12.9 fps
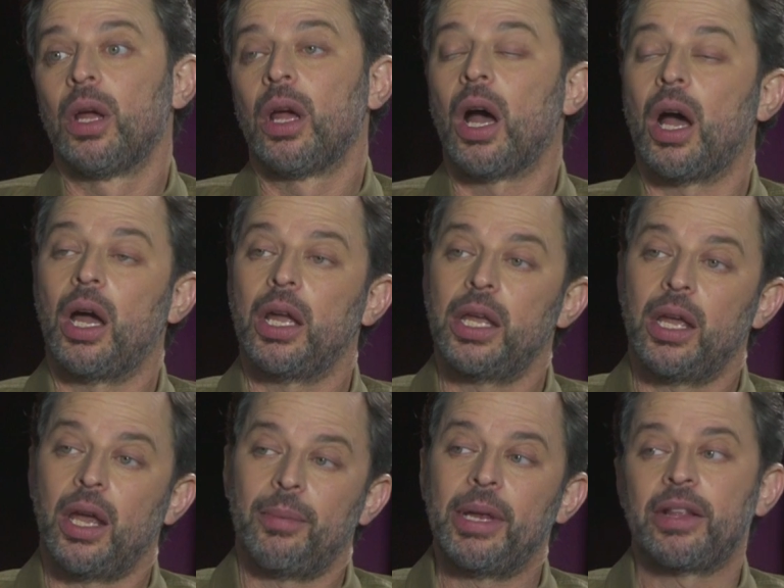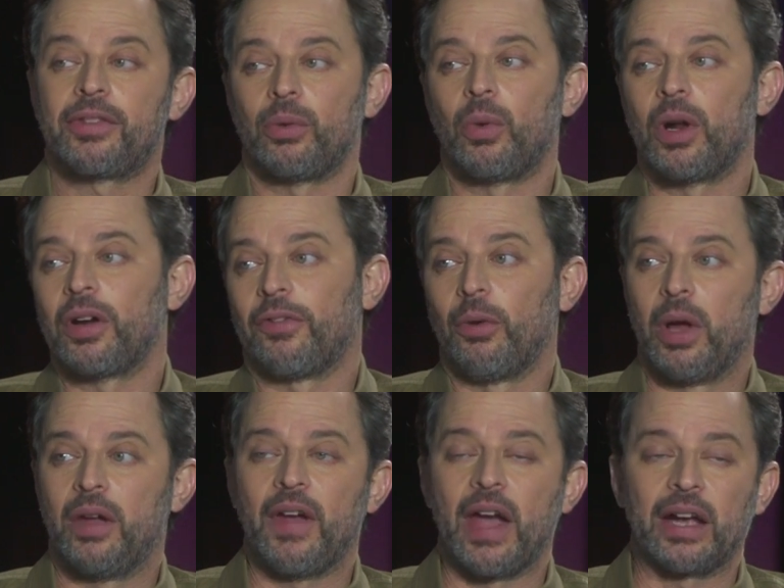I mean, it's a wonderful
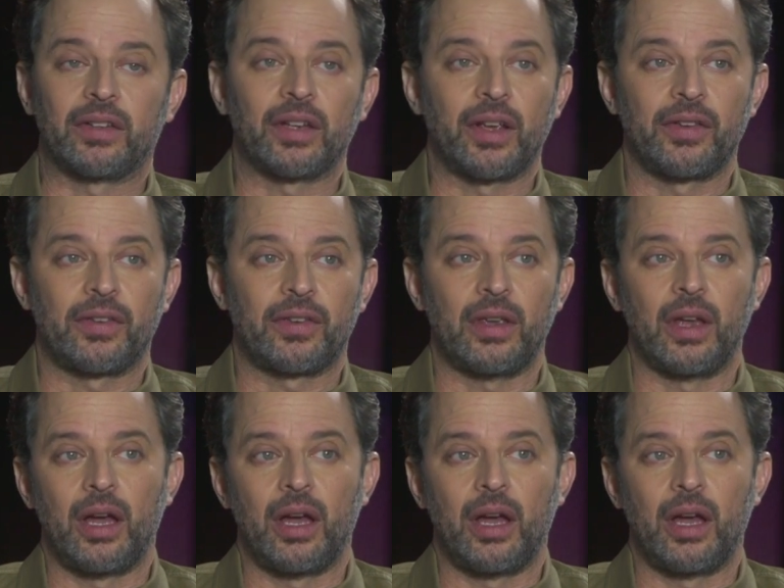way of acting because,